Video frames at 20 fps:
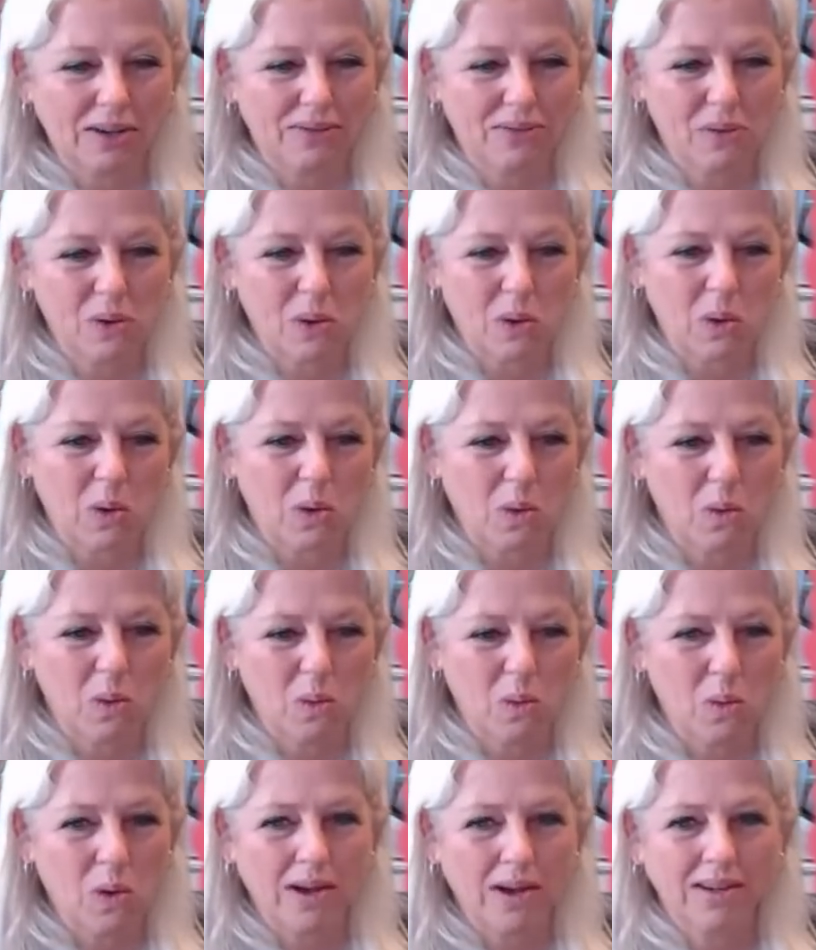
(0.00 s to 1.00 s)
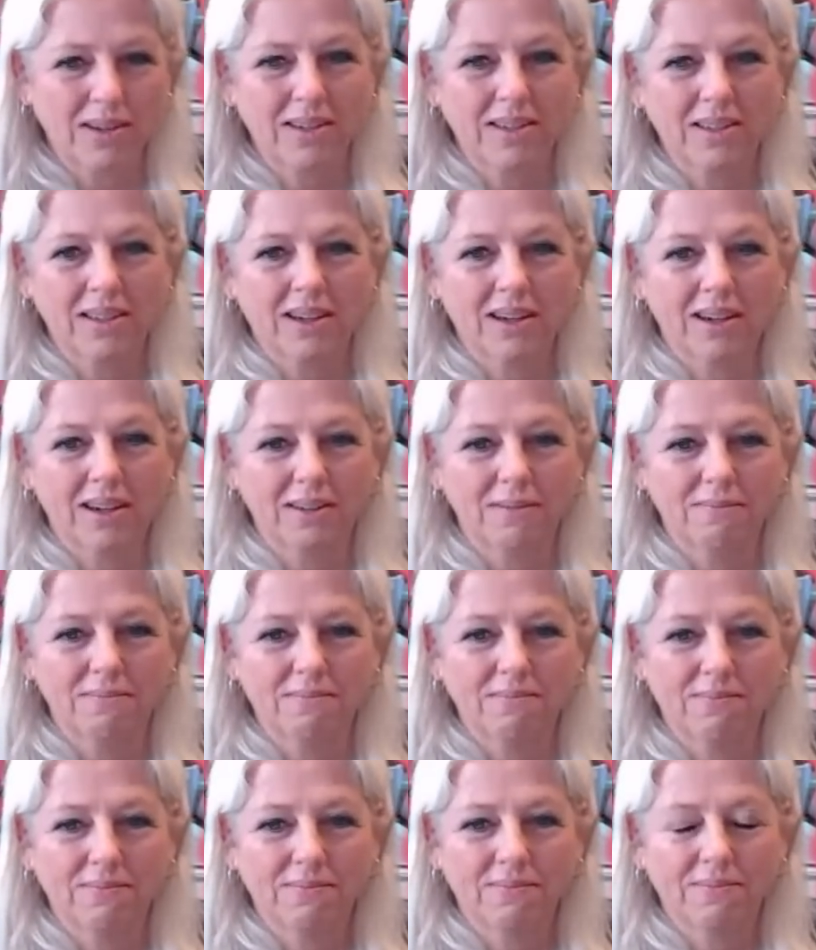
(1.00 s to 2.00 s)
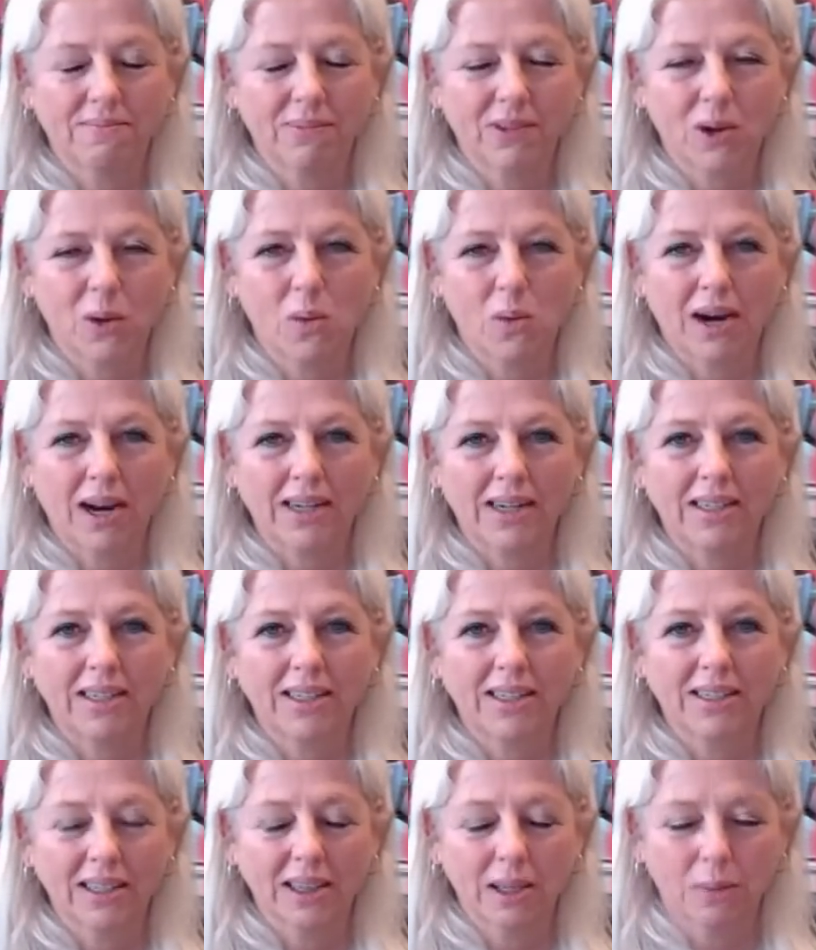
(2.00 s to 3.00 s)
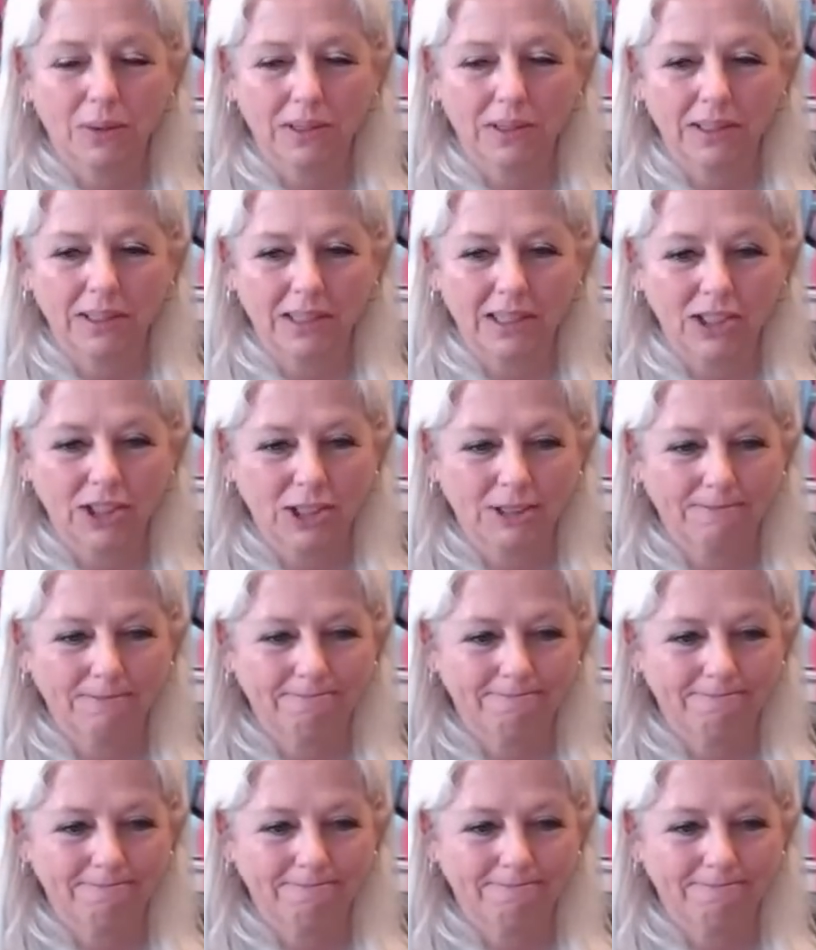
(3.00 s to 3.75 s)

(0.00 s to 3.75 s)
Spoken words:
for what I did in the presentation.